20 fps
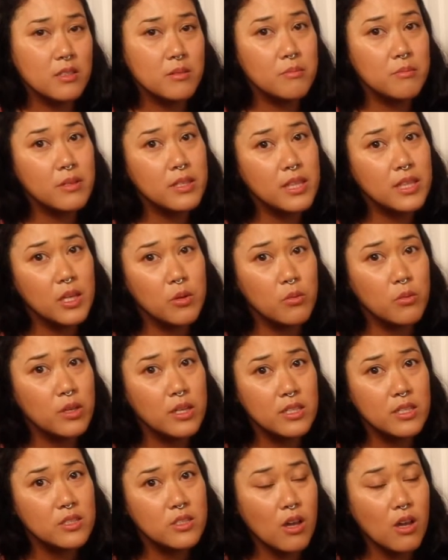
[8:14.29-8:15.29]
but they
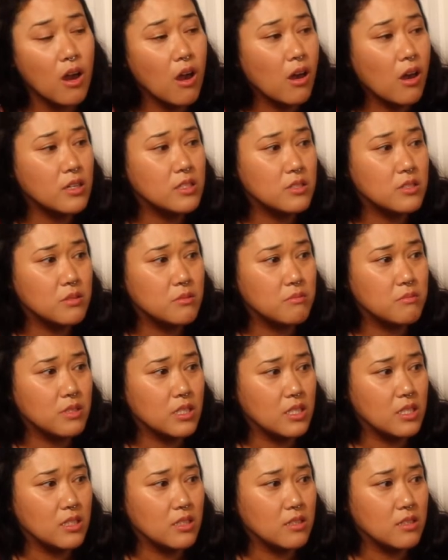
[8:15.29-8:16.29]
wouldn't talk to
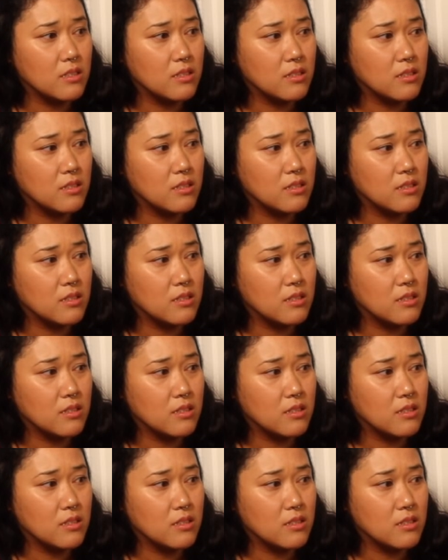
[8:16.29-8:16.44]
me.